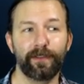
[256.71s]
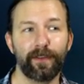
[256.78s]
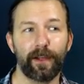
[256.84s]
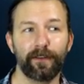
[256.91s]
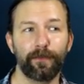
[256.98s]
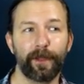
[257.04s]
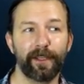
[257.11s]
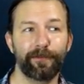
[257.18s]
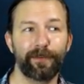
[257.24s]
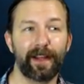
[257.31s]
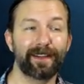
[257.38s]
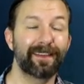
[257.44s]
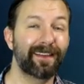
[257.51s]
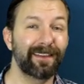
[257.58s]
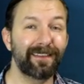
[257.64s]
I talked about the
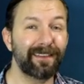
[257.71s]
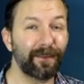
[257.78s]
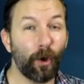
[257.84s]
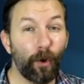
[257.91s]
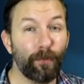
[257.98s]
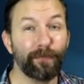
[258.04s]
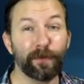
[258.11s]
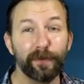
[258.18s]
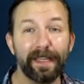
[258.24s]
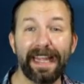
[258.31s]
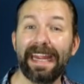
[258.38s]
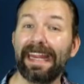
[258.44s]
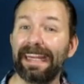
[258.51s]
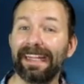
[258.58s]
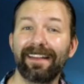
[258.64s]
fact that this is
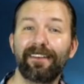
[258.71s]
overlaid